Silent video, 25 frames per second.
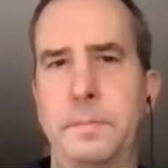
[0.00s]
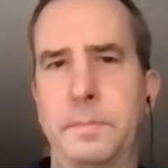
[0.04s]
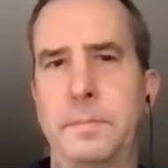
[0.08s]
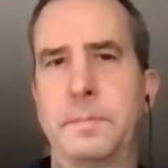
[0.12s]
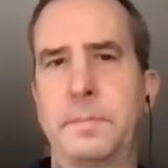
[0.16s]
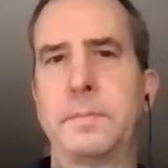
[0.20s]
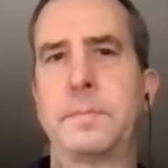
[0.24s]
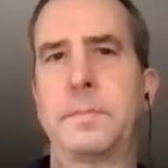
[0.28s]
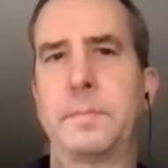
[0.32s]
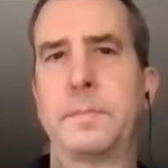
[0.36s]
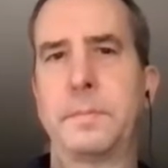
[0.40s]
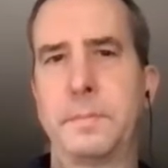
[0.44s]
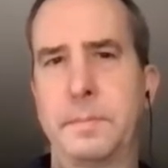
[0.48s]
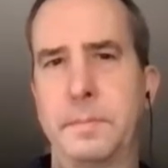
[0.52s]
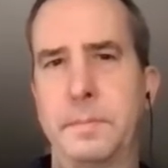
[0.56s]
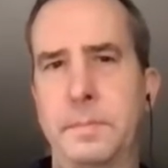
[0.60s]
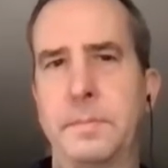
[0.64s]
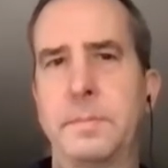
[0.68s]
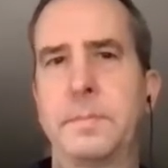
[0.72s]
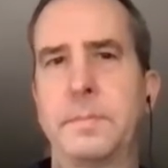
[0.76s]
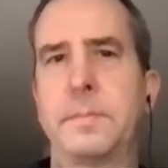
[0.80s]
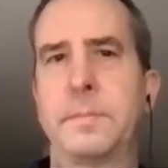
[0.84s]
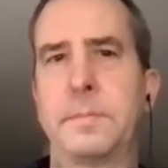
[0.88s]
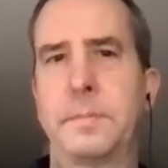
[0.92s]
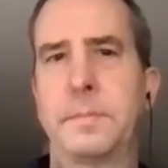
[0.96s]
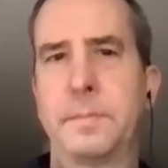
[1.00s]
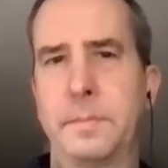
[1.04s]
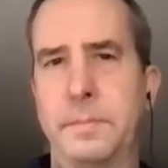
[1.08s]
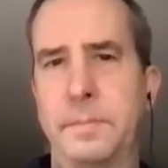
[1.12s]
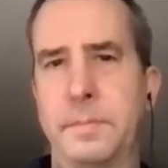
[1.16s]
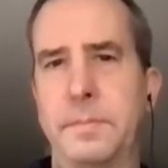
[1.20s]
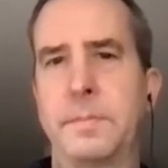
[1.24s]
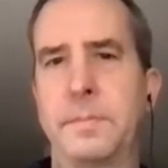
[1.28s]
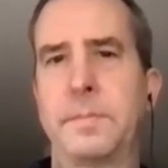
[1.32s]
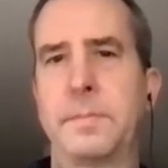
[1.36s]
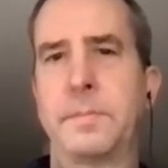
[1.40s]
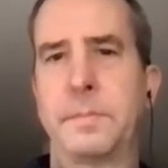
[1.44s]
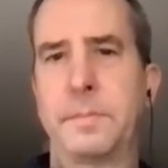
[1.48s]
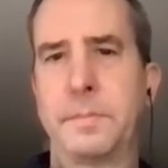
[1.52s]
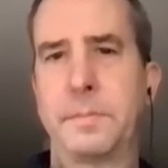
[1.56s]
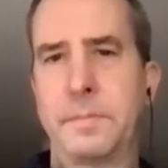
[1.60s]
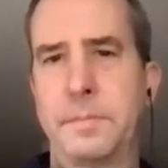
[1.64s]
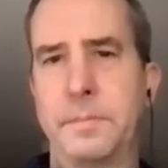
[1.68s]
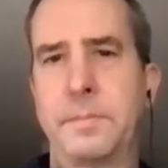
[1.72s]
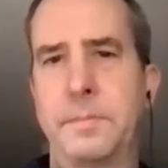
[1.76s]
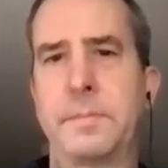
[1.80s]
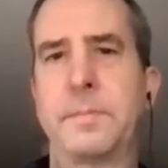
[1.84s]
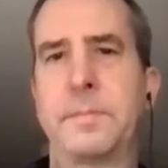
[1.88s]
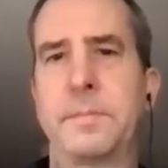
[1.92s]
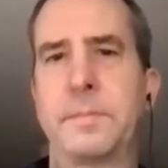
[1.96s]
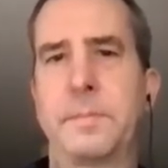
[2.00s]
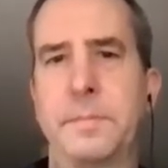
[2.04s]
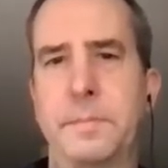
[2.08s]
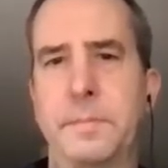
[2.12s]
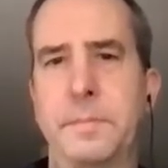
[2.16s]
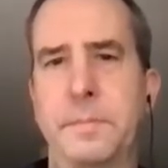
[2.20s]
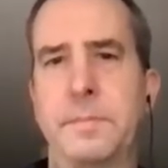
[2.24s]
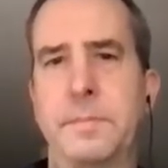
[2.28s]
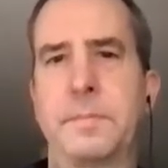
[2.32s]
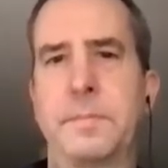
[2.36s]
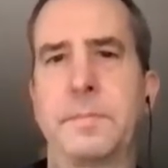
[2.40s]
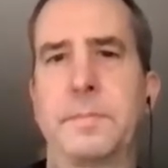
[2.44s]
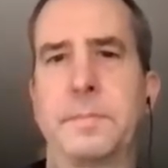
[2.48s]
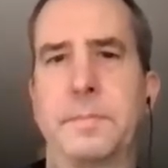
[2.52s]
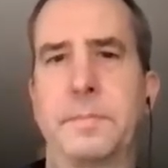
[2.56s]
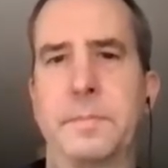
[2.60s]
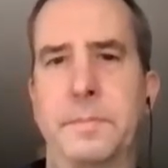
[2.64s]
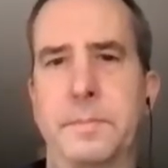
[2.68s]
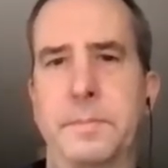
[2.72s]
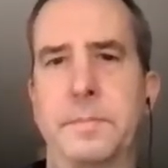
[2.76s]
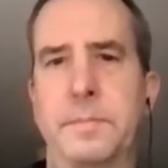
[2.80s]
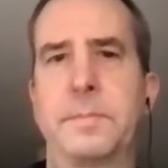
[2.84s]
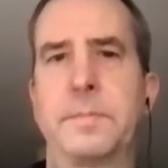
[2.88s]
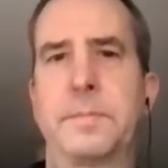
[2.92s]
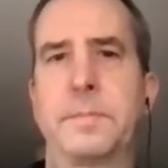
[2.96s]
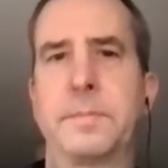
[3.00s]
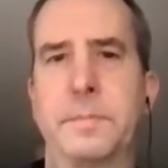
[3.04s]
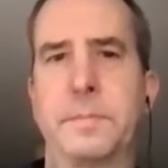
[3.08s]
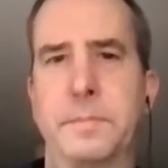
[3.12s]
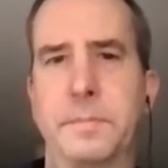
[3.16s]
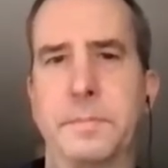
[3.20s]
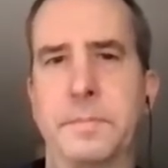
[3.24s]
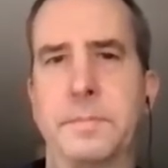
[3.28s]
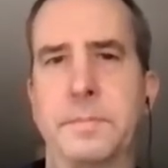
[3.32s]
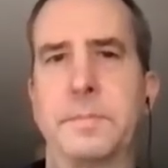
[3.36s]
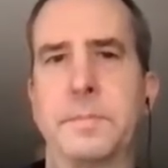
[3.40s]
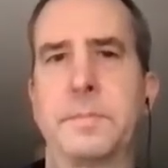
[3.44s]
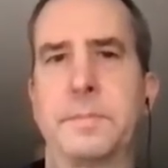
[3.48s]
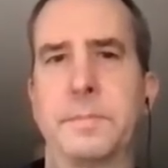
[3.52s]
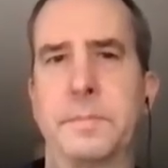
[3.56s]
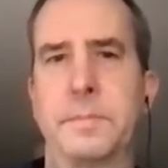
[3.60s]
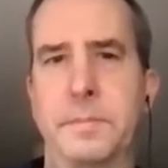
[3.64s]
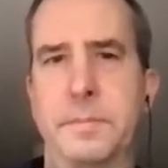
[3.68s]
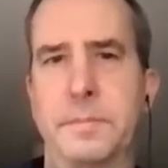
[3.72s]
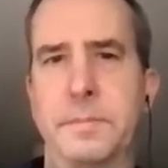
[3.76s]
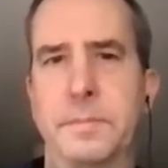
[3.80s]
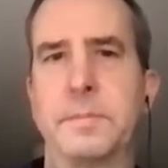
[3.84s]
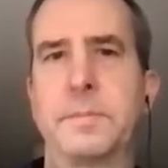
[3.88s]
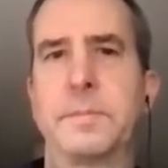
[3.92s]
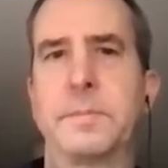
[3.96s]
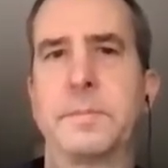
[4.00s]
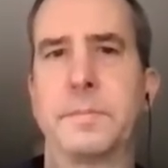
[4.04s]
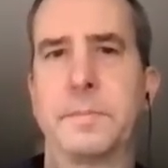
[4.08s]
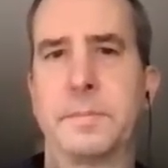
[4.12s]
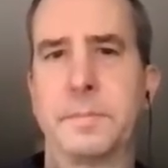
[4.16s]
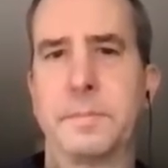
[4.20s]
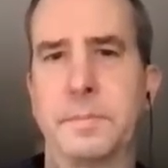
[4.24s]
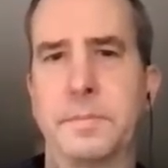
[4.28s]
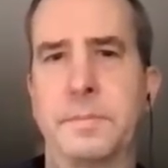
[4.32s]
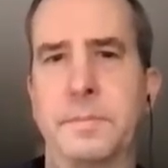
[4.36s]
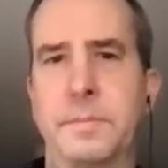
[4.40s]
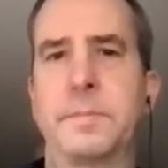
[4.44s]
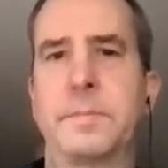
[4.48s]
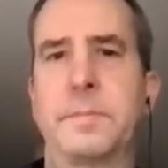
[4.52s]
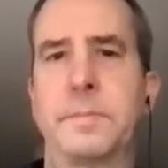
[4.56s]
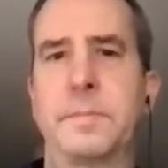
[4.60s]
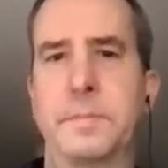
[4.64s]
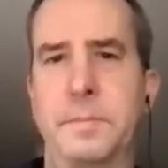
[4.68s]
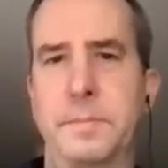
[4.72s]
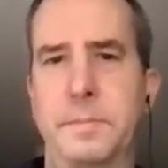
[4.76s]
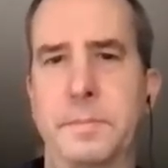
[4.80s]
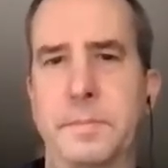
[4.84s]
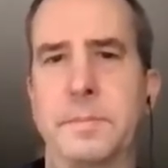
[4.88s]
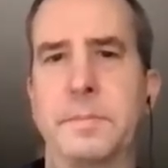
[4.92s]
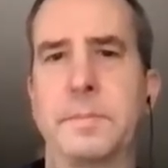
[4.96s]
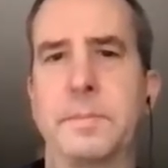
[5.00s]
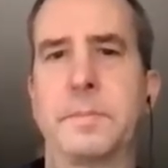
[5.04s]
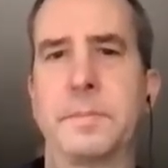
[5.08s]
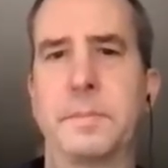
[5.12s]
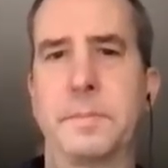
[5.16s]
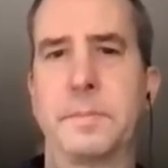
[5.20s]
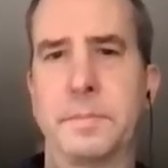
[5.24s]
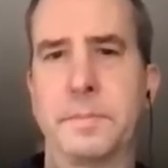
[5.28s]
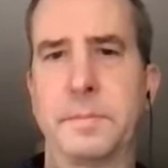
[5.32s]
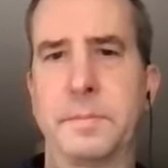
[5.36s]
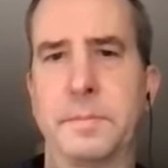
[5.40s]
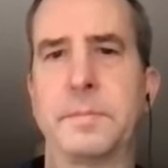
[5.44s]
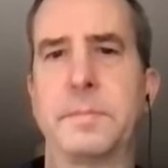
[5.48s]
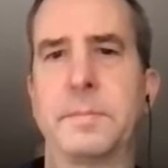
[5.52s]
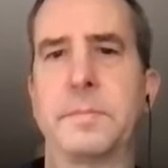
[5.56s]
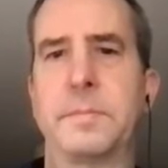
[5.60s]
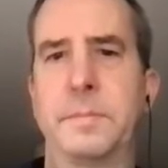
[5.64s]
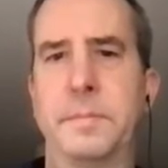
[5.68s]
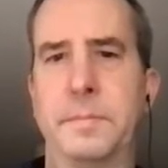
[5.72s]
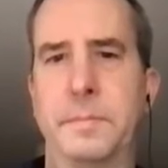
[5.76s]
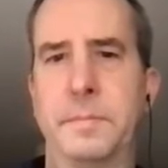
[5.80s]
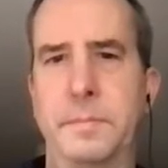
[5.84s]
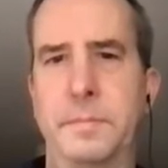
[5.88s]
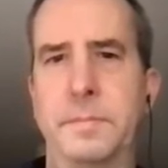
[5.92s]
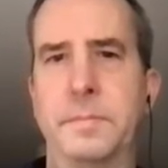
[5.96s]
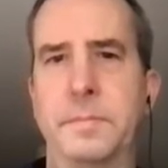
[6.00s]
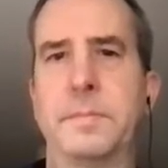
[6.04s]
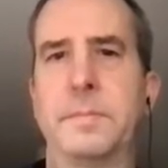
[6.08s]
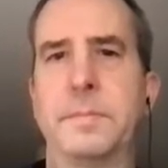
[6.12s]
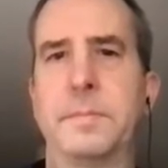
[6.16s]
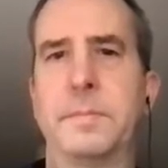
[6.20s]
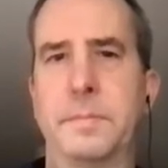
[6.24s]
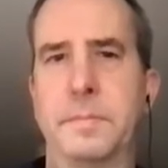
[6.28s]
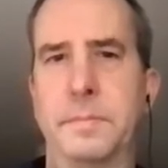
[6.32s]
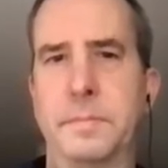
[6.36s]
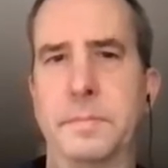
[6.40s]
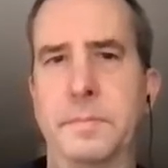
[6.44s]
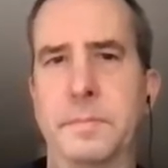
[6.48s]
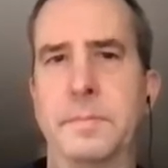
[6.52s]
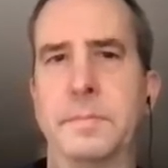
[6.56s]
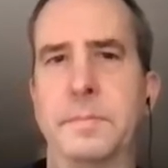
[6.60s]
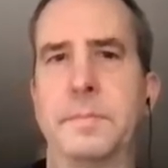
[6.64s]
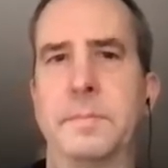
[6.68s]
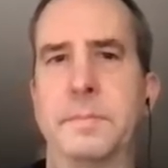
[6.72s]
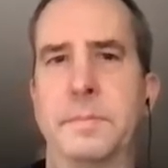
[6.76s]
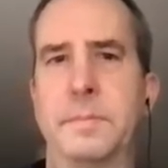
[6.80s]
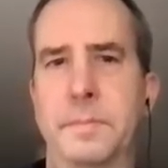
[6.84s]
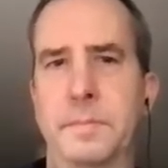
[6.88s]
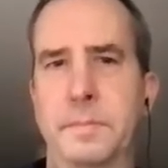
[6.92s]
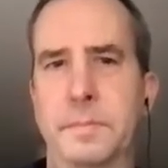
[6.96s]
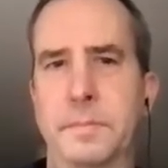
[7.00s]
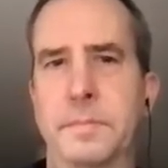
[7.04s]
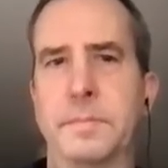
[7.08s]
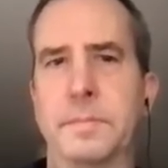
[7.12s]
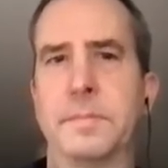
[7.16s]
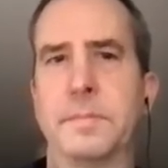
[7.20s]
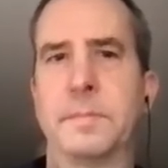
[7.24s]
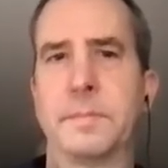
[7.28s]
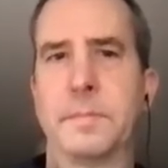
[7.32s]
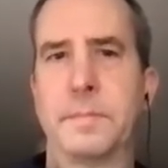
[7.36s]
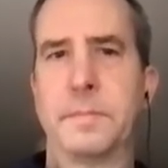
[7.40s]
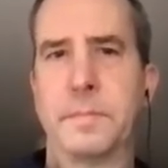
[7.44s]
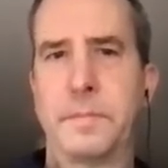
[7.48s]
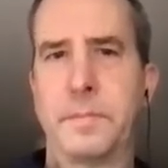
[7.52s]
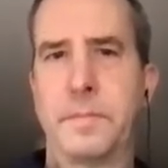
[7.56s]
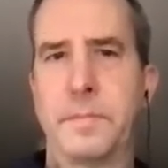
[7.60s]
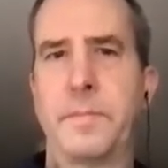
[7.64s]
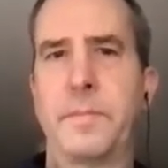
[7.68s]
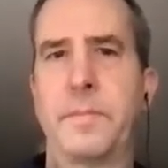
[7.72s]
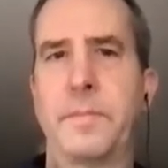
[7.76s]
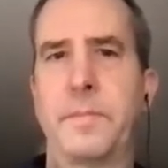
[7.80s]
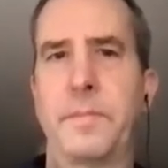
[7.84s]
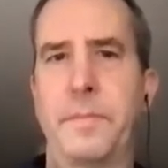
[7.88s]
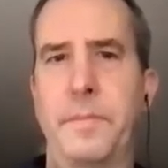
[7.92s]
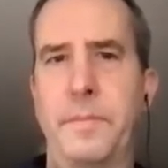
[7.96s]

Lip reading: No words are spoken by the person on screen.